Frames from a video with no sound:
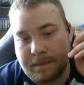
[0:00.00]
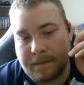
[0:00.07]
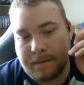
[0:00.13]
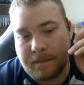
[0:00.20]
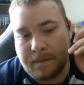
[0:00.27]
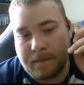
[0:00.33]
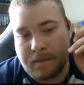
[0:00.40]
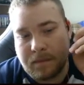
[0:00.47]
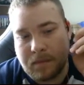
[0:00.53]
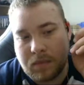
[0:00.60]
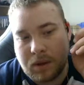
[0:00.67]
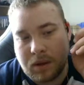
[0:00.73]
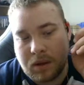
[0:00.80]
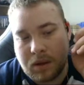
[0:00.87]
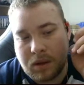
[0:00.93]

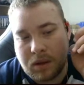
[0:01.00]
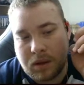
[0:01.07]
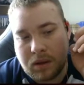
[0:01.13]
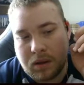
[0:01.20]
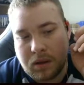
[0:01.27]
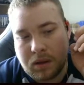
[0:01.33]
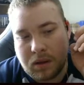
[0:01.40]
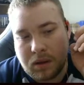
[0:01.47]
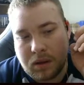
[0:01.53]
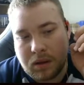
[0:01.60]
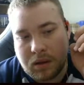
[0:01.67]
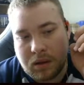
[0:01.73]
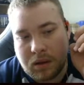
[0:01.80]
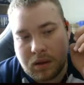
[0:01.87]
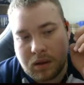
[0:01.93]

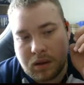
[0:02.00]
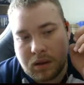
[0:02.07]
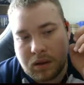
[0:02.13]
Nothing is said.